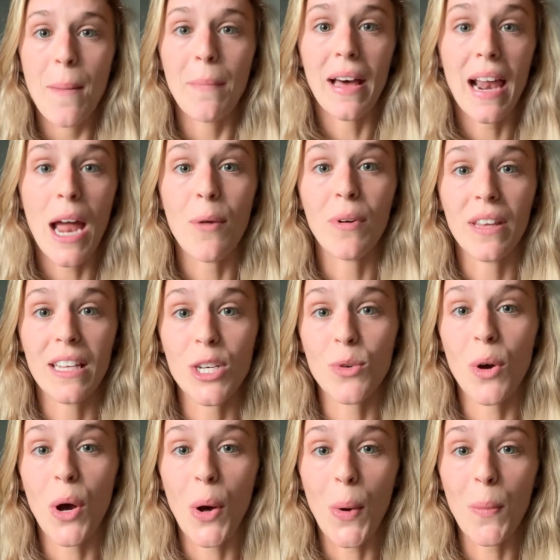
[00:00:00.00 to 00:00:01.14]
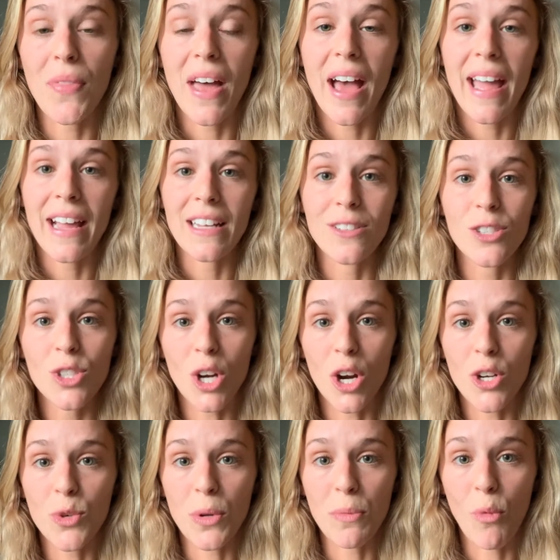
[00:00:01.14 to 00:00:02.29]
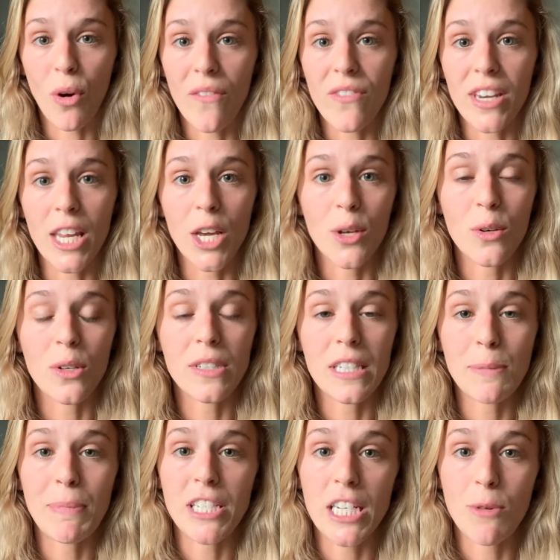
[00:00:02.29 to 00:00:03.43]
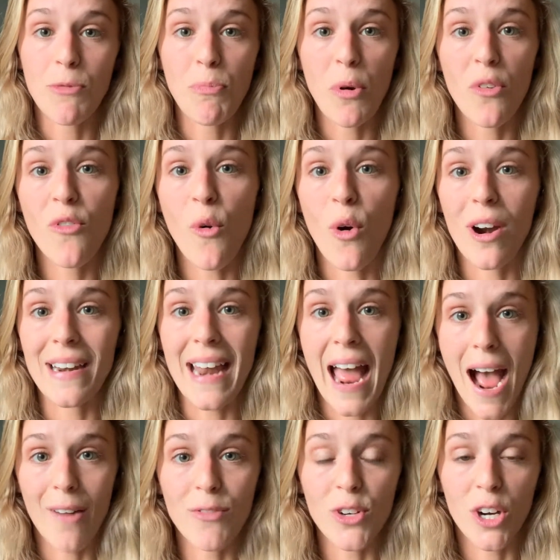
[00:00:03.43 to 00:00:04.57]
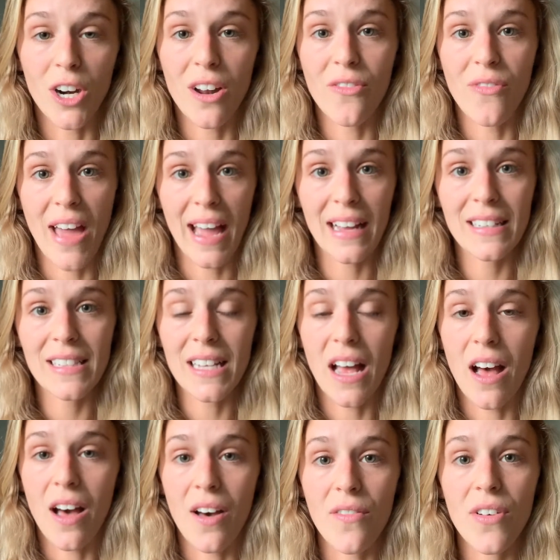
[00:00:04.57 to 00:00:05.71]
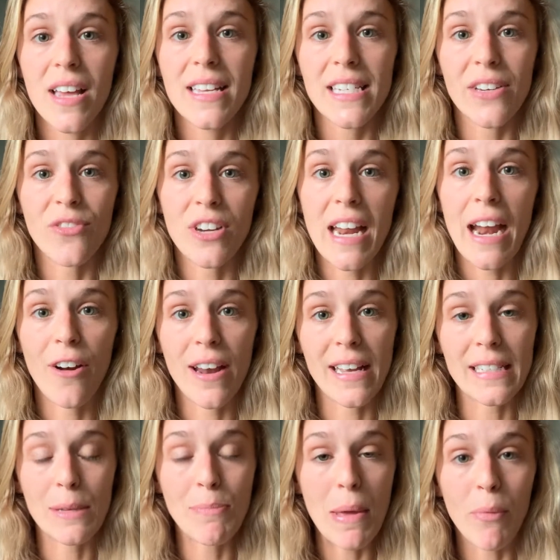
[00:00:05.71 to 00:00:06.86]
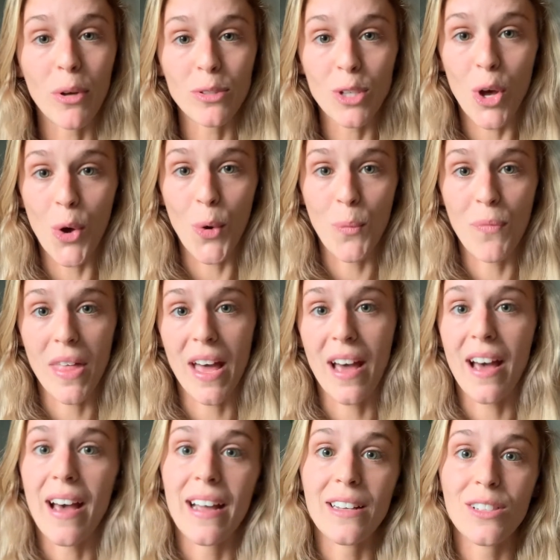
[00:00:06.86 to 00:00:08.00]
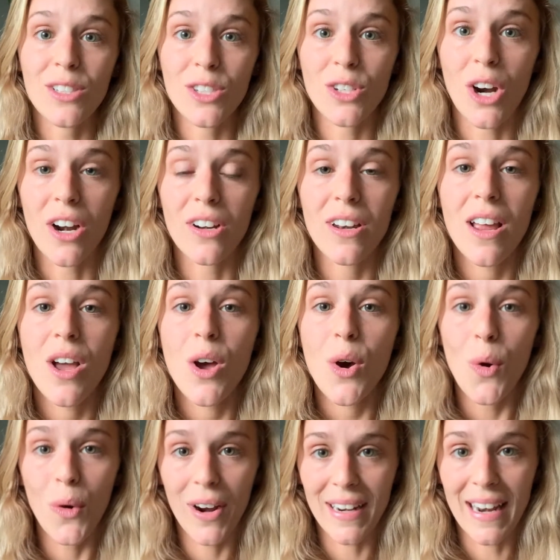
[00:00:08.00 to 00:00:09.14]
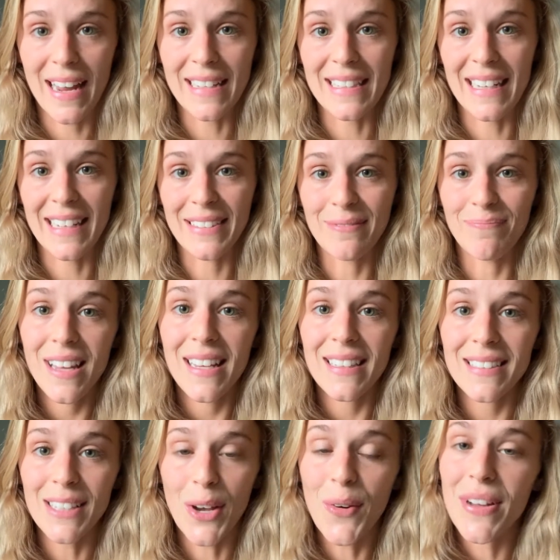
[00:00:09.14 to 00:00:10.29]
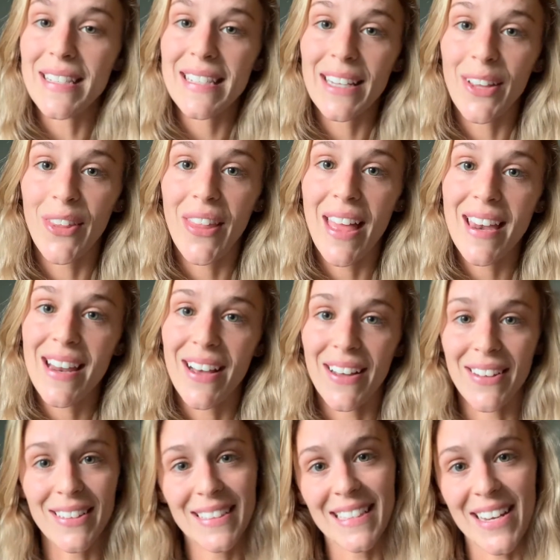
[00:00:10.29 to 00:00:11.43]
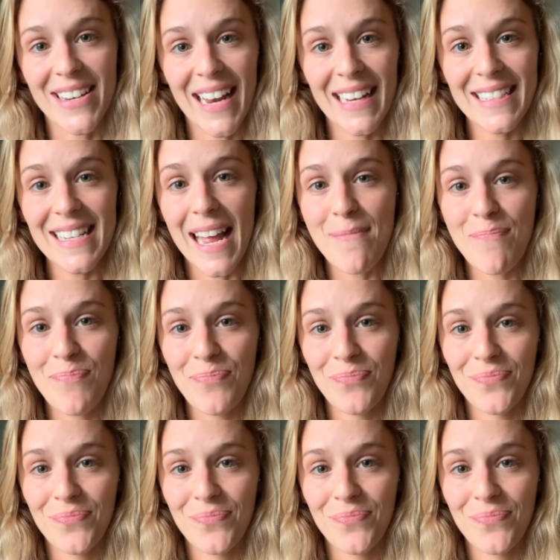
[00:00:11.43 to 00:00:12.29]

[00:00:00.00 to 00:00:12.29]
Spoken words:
But I really do hope that I can start doing more videos, especially with before and after effects of different areas in people's home that I start organizing. So until then, I'll see you next time.